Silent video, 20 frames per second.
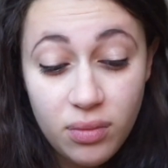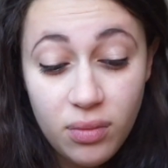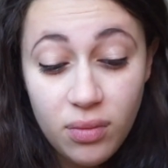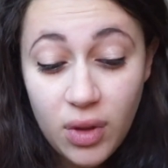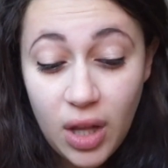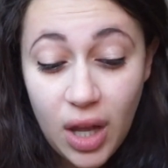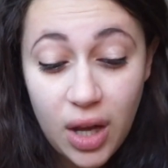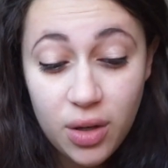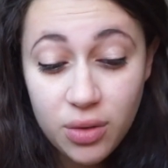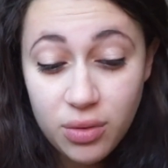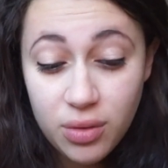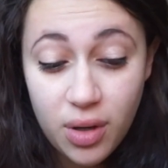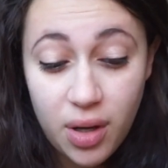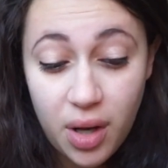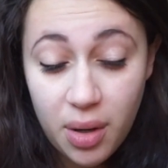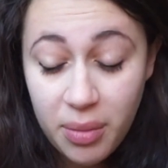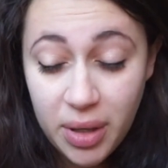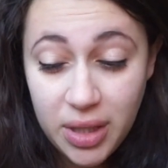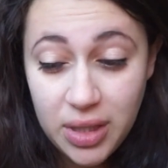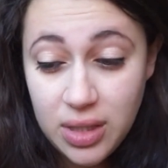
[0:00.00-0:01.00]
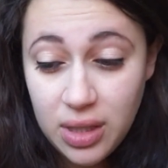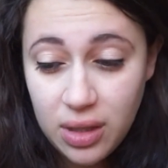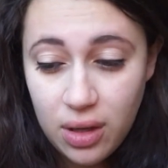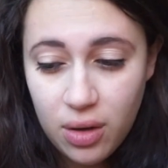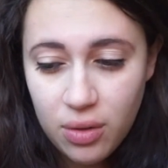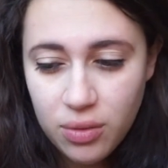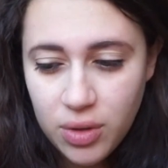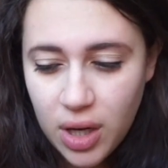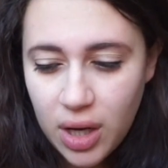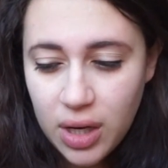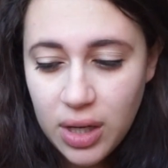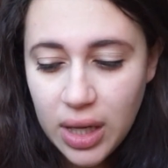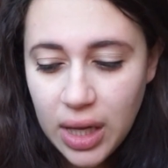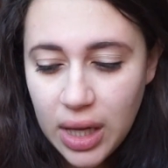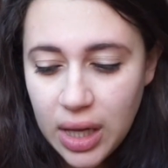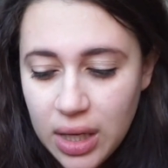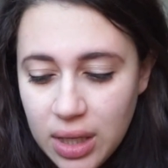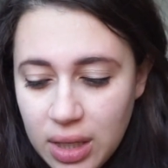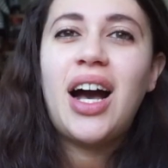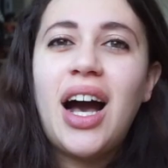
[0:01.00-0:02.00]
No, a month ago
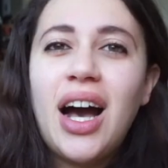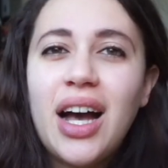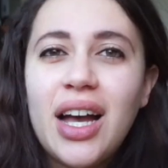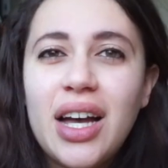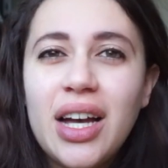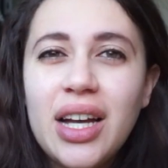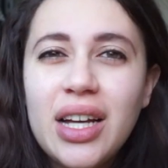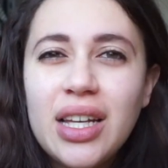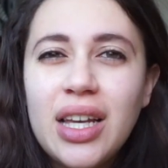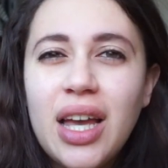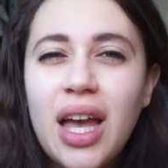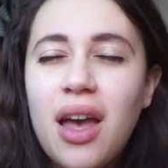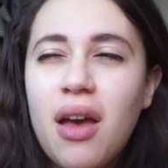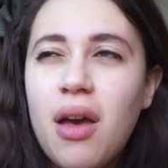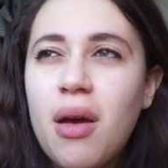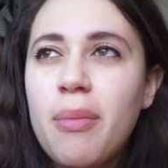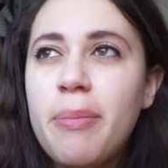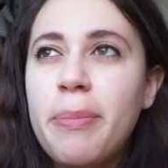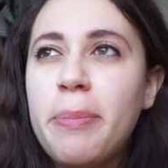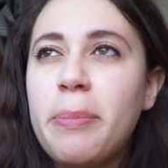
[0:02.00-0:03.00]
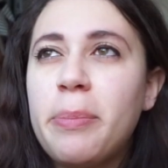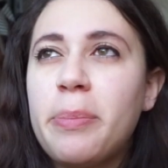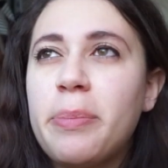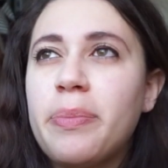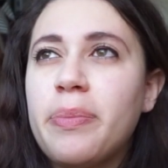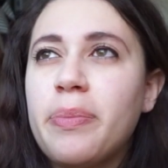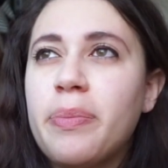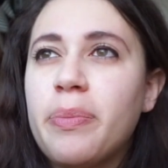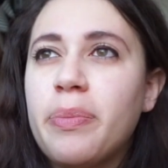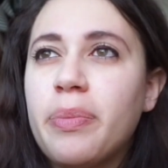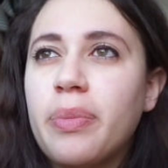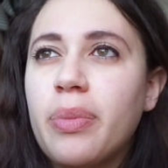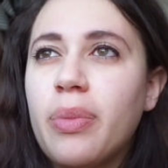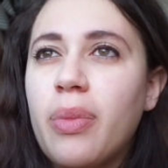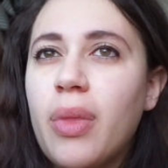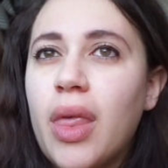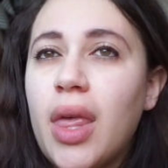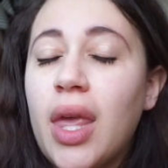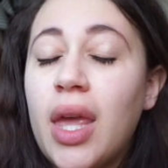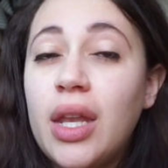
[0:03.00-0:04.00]
nearly. I am
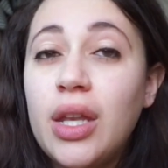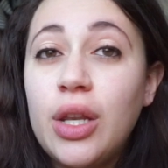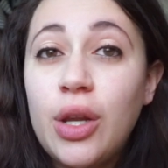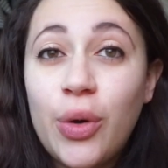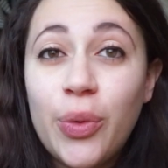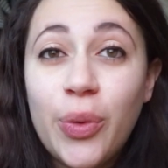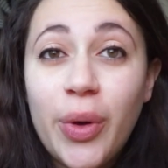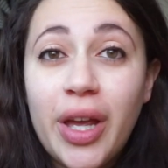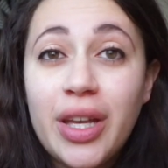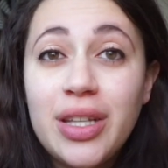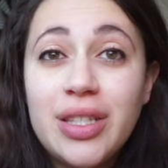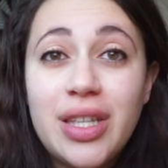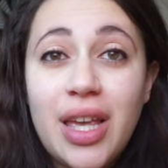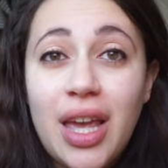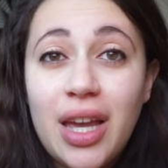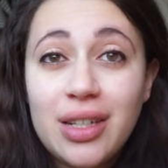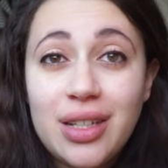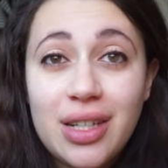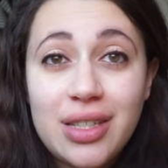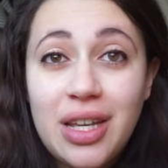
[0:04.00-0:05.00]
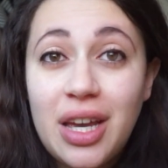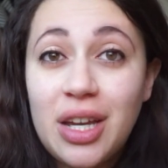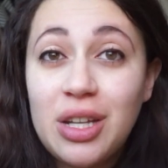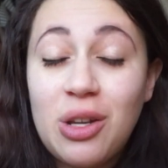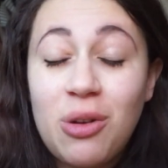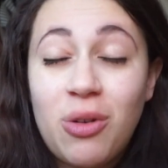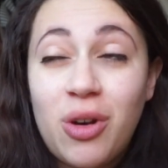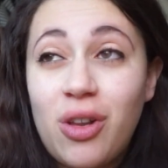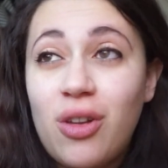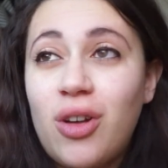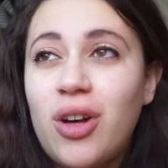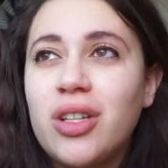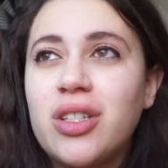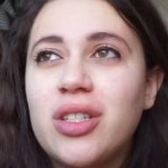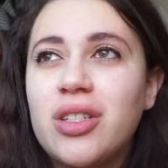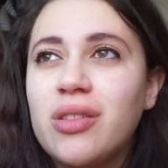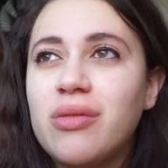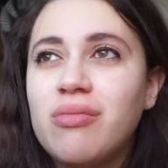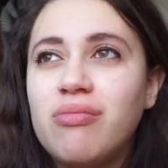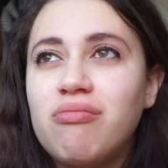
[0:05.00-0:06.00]
in no way saying that I know a
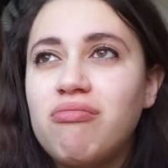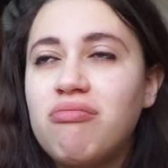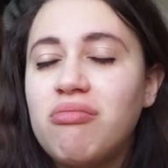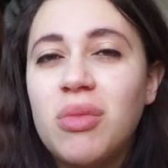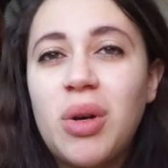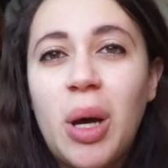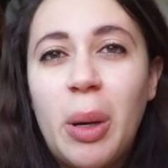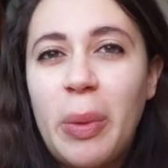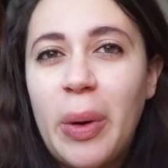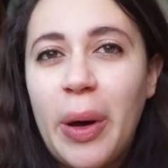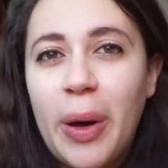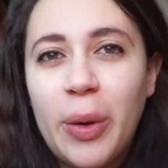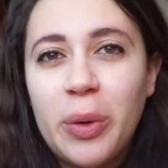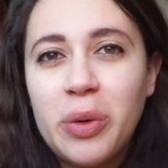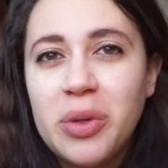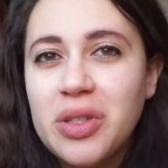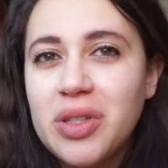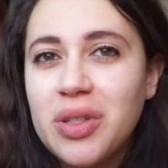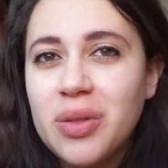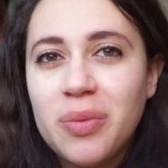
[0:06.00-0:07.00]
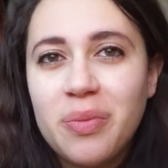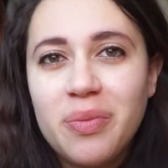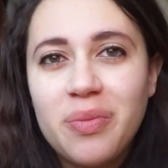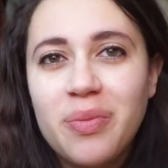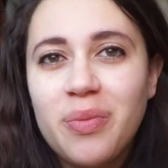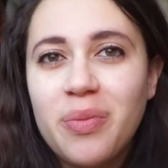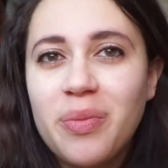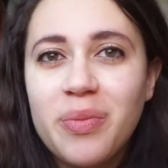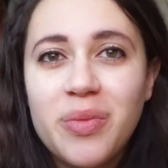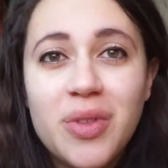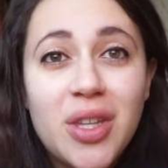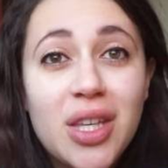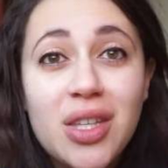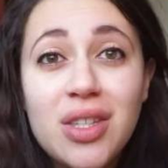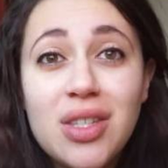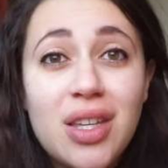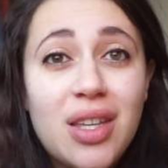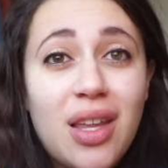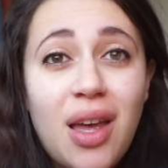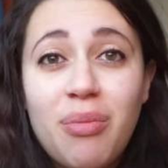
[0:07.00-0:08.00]
lot about
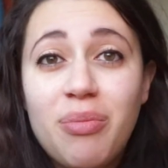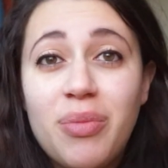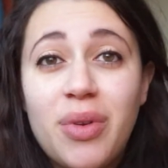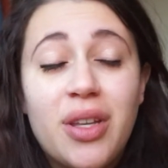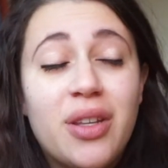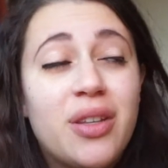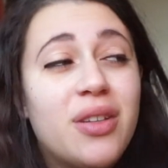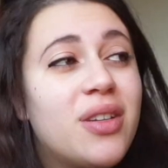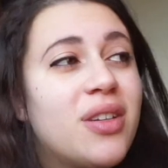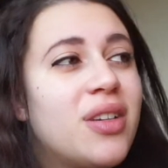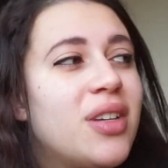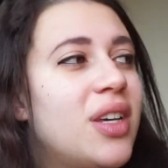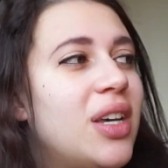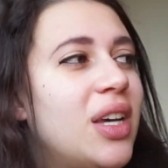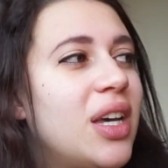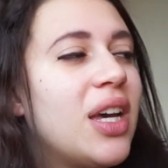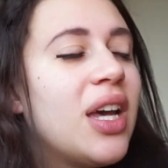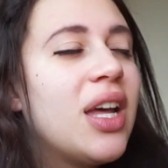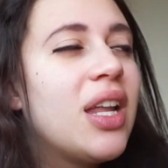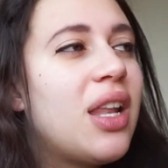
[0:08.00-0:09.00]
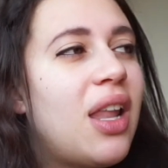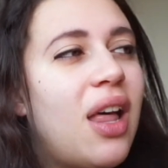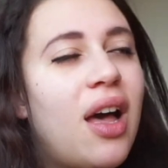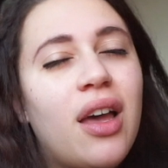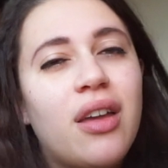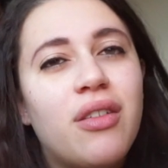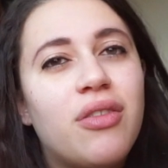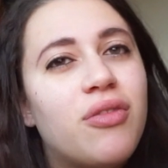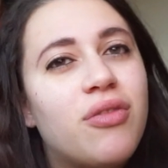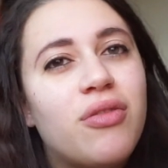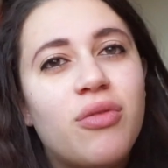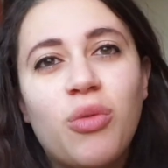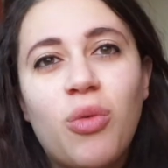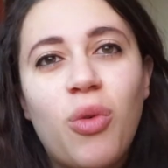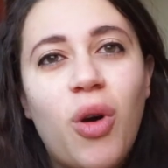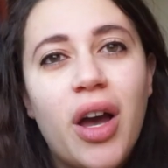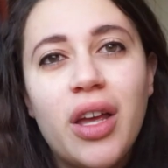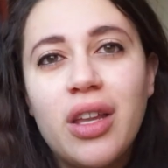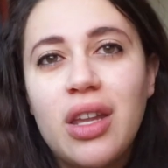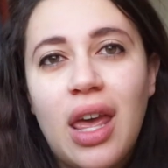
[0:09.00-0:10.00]
things that happen in life,
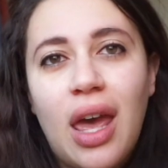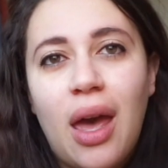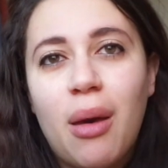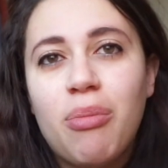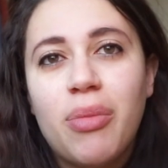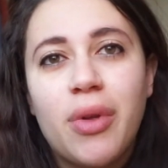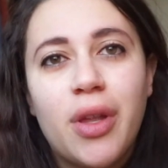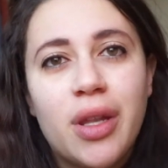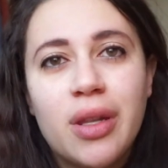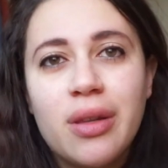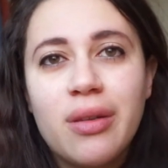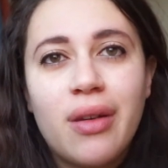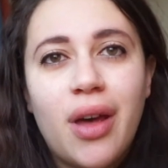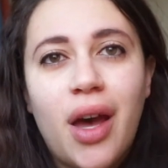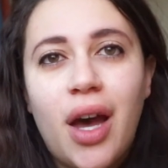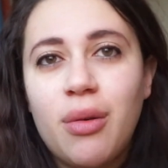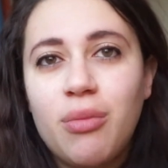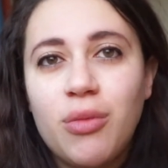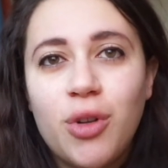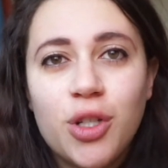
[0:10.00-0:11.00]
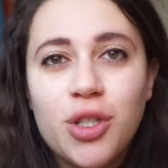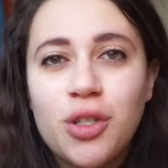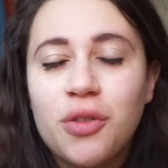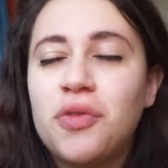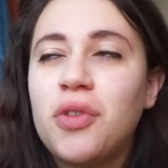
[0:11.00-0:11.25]
why they happen. I'm not a